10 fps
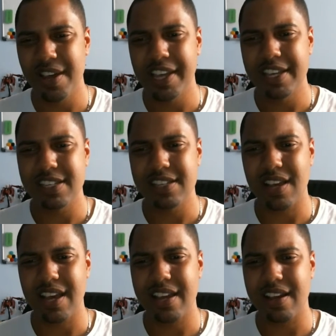It's
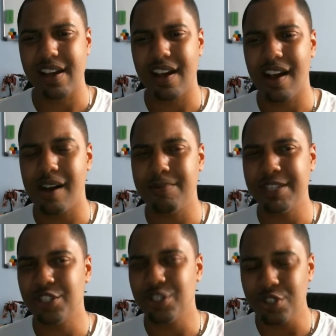like, I
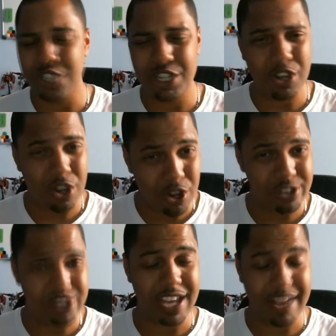mean, sure, she
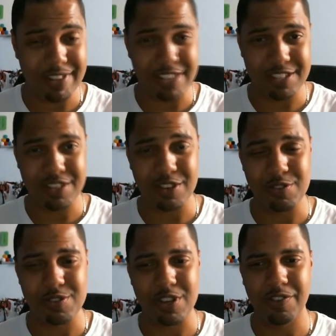could have the
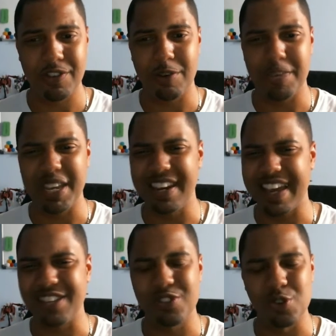excuse of, being
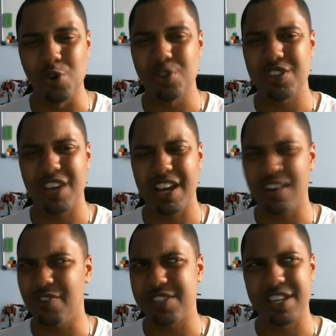exhausted, like,
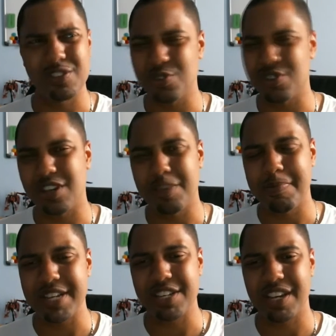obviously exhausting her
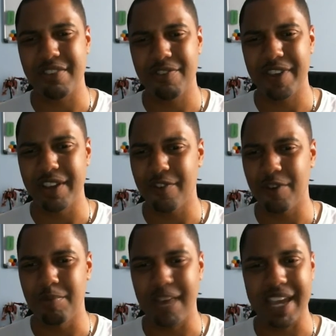magic and everything
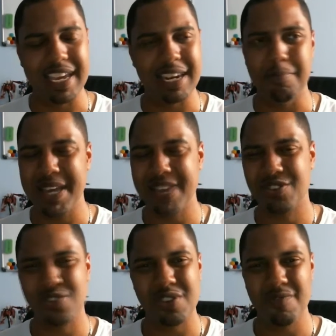from, like, healing Mest
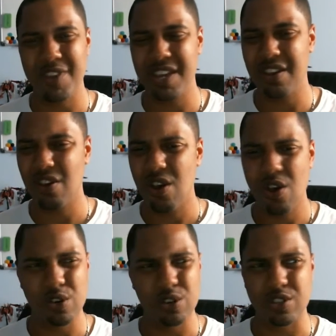or something,
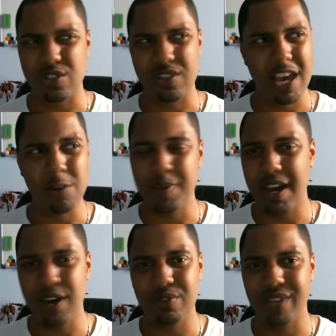or just helping
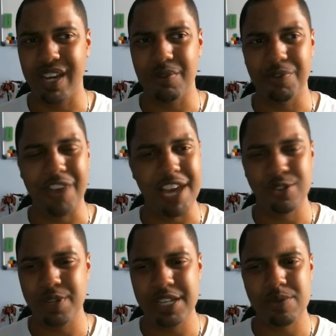out, like, with
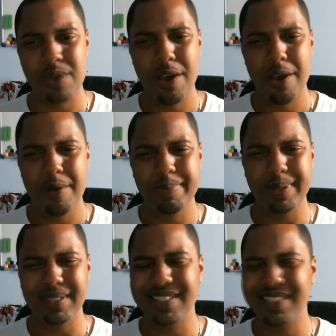casualties.
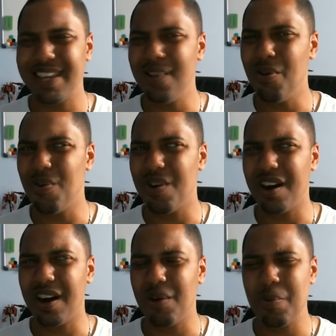But still,
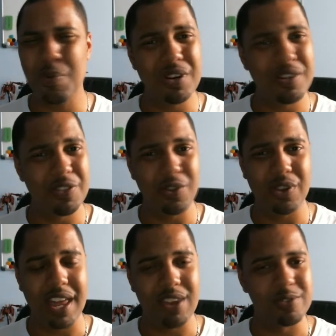I wouldn't have thought
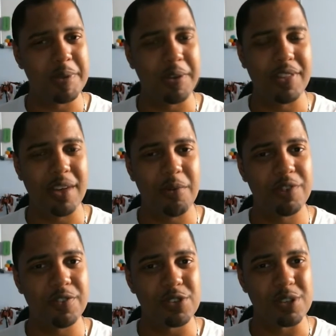that little spell there would
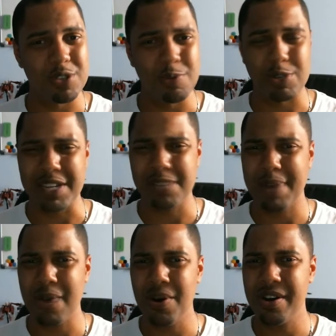have used up too much magic power.